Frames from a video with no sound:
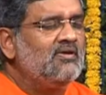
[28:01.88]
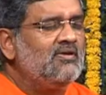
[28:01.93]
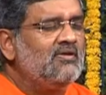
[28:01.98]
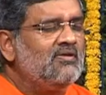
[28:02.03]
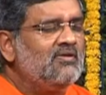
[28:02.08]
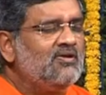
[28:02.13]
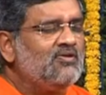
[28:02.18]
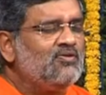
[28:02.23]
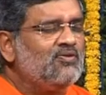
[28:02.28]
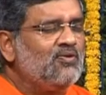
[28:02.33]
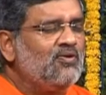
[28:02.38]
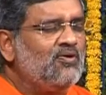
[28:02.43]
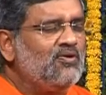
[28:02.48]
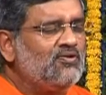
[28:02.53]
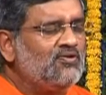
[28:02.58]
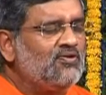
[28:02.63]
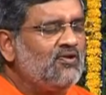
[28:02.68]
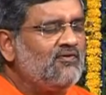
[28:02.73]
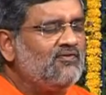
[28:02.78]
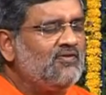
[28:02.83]
the
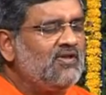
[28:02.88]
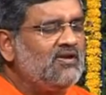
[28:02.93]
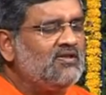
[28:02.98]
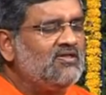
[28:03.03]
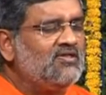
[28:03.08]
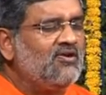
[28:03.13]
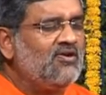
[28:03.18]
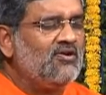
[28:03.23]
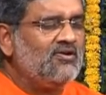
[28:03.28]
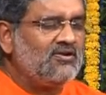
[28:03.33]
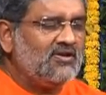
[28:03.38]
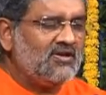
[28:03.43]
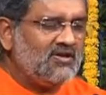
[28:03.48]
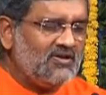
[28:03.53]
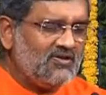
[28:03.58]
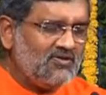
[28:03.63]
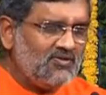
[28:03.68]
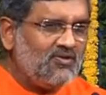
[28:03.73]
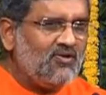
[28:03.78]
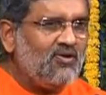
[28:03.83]
source of that thought
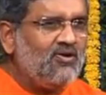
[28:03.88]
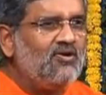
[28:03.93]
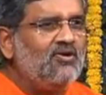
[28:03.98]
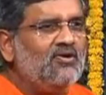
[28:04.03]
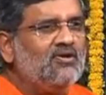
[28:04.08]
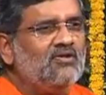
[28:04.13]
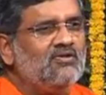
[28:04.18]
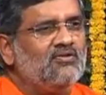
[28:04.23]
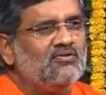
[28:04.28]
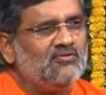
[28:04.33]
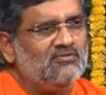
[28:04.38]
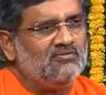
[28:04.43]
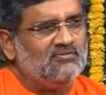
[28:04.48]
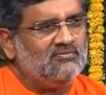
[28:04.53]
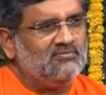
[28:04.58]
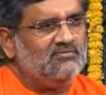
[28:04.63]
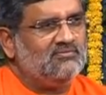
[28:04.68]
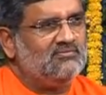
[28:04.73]
is God alone.